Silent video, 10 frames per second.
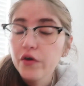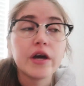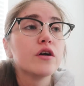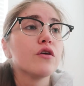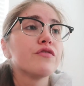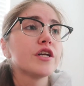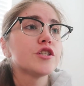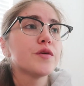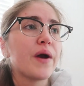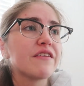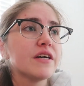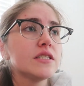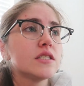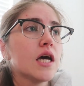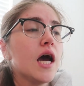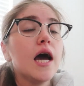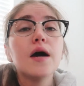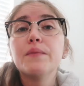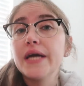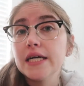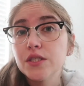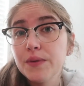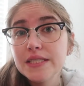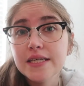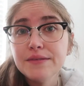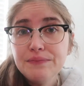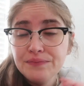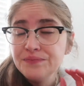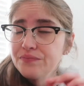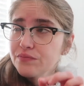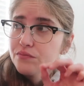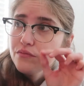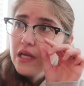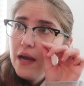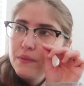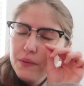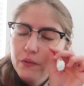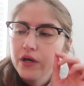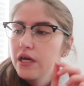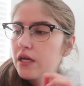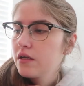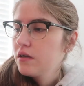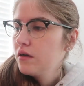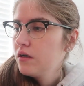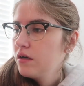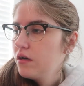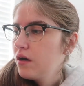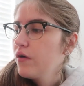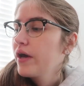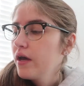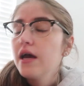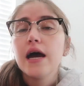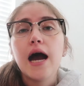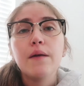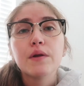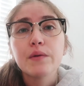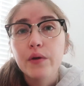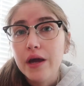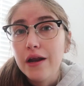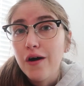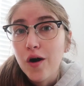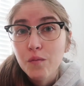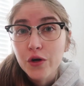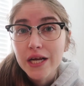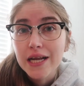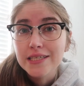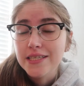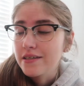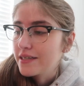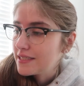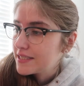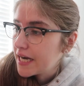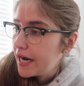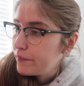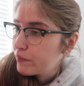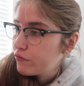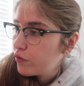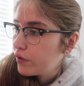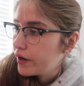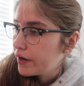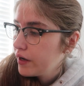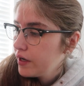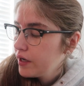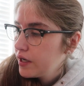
Okay, go finish your breakfast. But yeah, so basically, I'm gonna be working. Okay, I'm gonna be working all morning until it is time for.